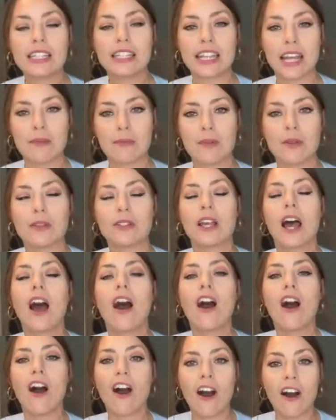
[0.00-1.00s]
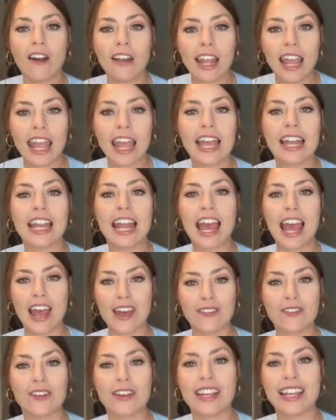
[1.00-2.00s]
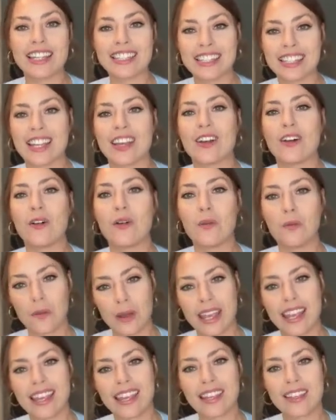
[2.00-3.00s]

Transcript: staples on hand every single week.